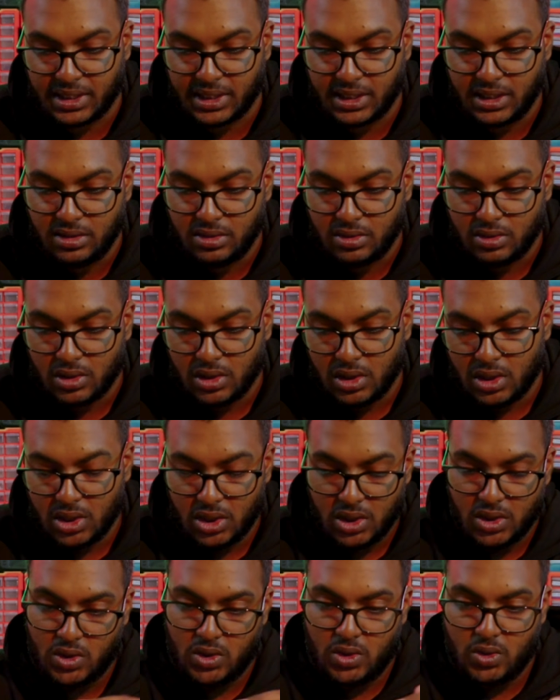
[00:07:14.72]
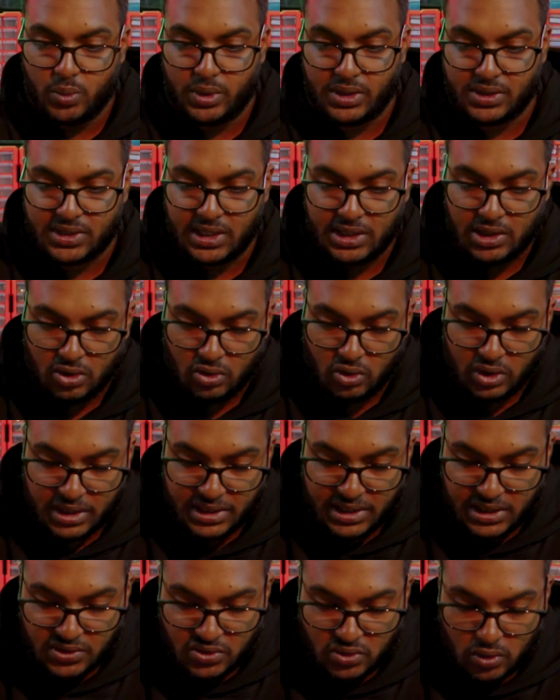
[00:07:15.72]
neat. You can take a look at
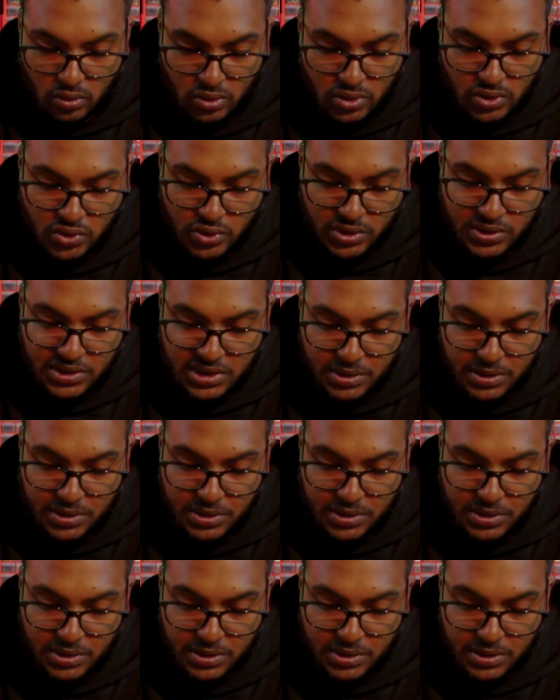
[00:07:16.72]
their solder joints.